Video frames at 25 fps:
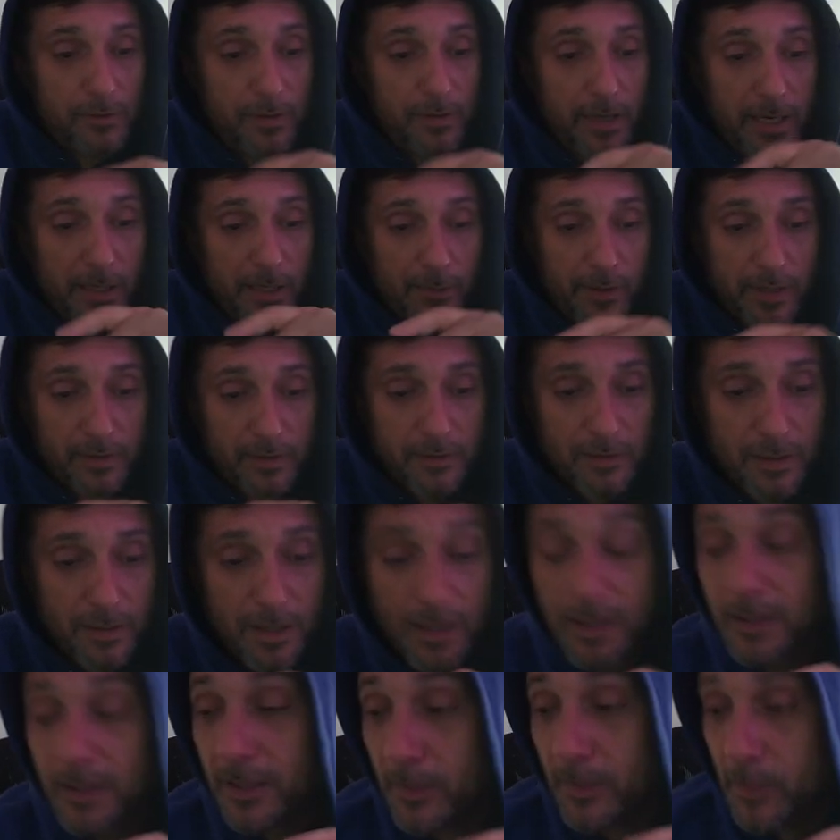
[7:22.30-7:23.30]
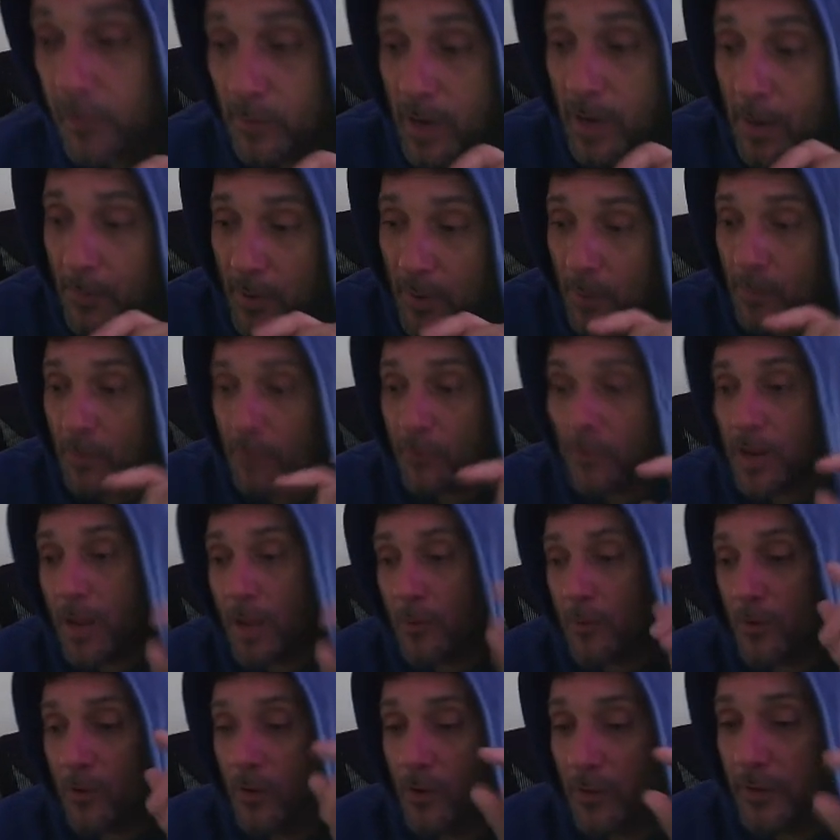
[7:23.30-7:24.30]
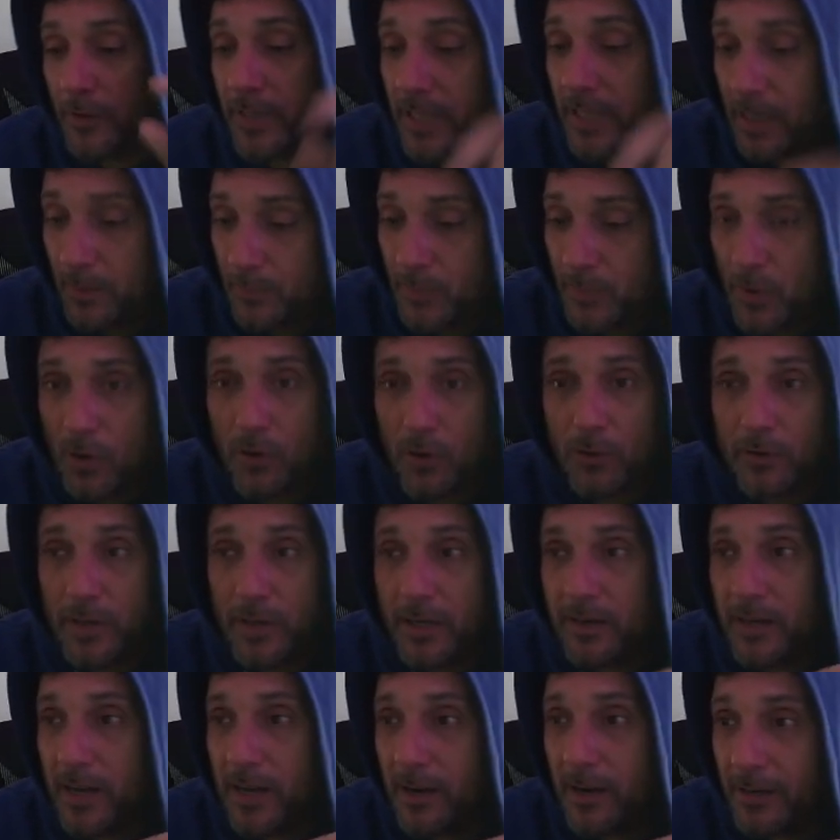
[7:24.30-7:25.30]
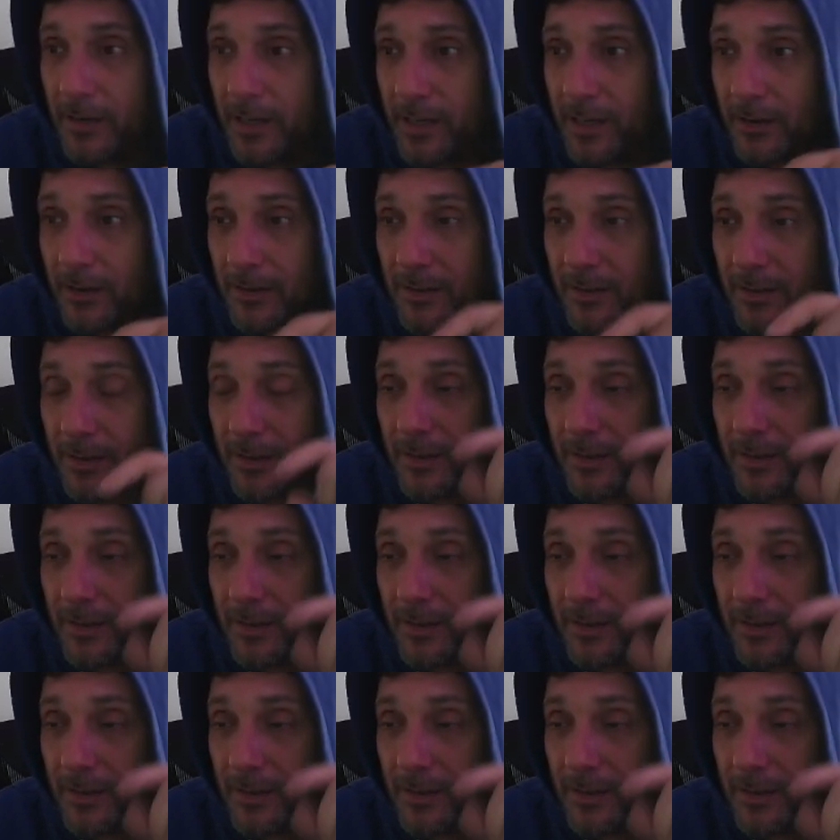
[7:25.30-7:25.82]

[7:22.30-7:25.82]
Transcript: Anyways, let me wrap up my rabbit hole. They got Borrow Lend down here.